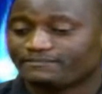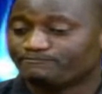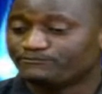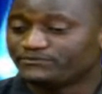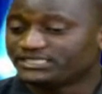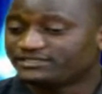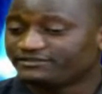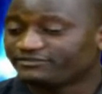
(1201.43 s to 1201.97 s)

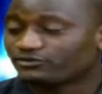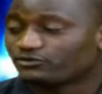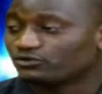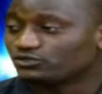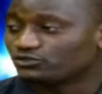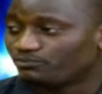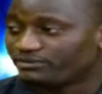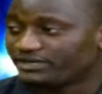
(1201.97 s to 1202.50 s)
be
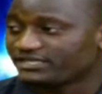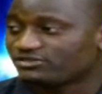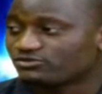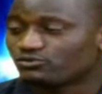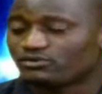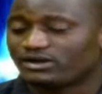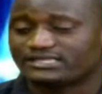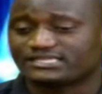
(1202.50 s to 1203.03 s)
difficult to play
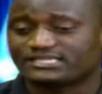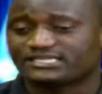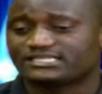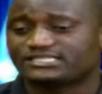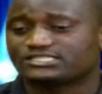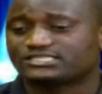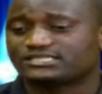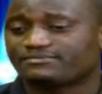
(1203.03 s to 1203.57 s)
through. I think
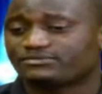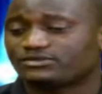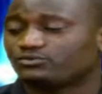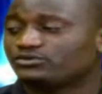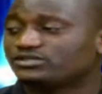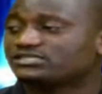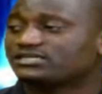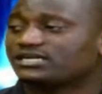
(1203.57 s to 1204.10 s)
it's
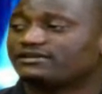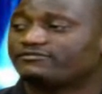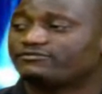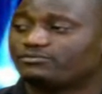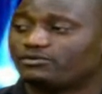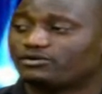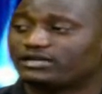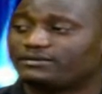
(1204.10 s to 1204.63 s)
something which Ghana
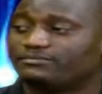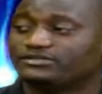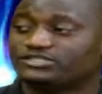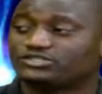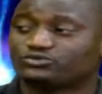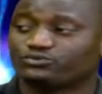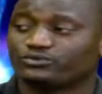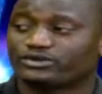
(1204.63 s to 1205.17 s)
Football Club
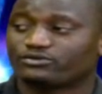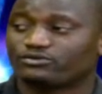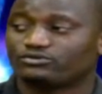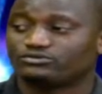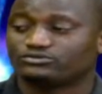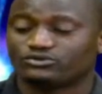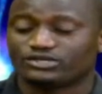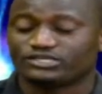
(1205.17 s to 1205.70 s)
needs to work
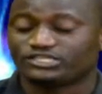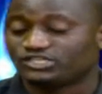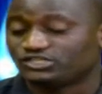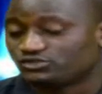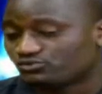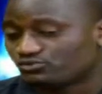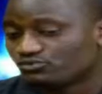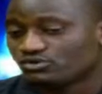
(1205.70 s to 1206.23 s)
on going
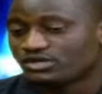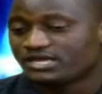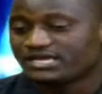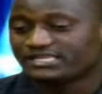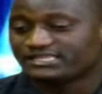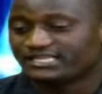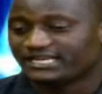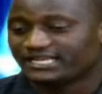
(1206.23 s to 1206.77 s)
into
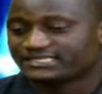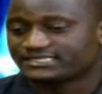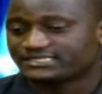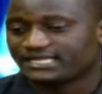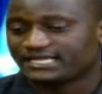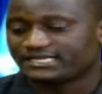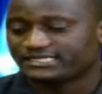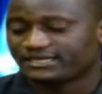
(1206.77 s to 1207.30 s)
the last
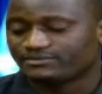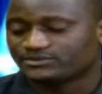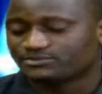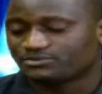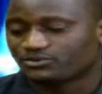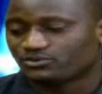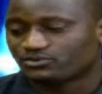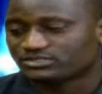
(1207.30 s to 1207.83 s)
9 games,
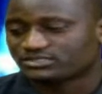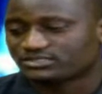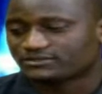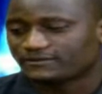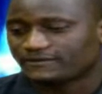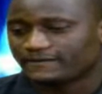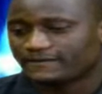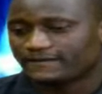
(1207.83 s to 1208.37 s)

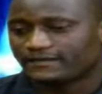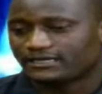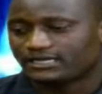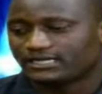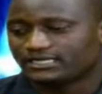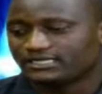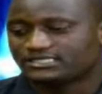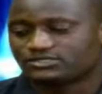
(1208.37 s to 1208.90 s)
because
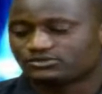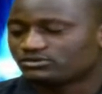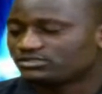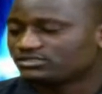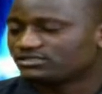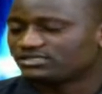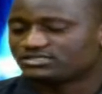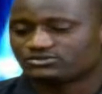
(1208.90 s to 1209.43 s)
it's
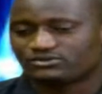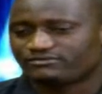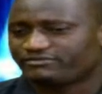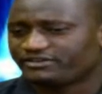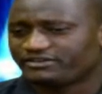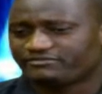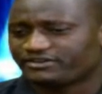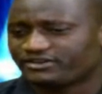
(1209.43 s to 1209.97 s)
not
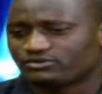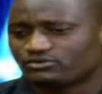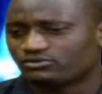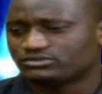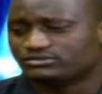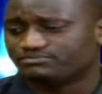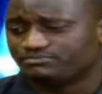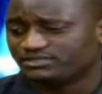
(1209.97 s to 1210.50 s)
very, very
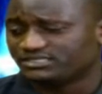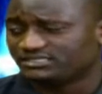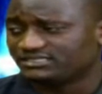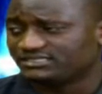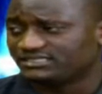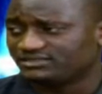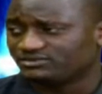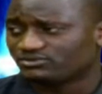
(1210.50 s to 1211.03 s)
good
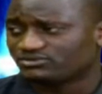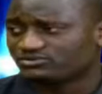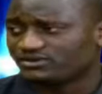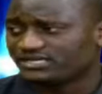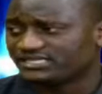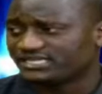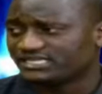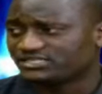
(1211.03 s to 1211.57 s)
being in those
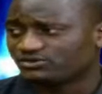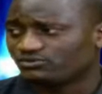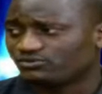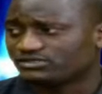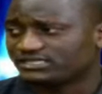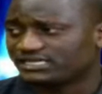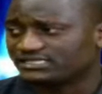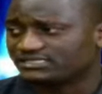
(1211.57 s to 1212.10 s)
relegation
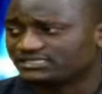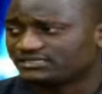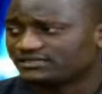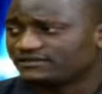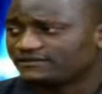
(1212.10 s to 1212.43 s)
waters.